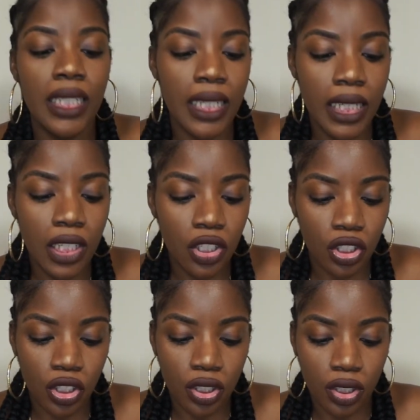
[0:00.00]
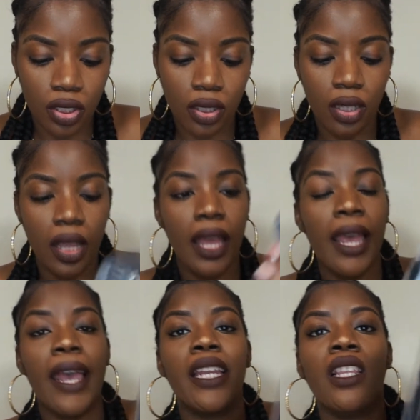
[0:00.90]
inch,
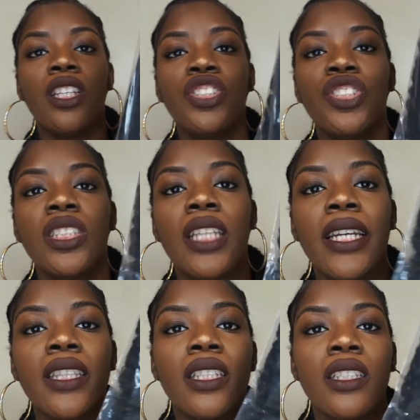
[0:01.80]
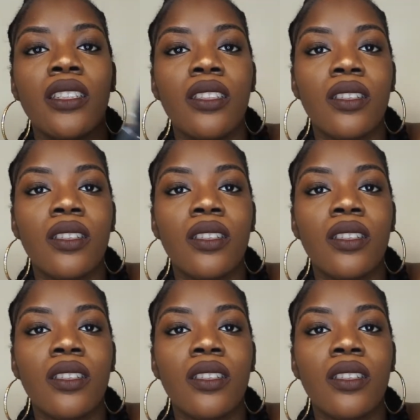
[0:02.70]
and it looks just like this.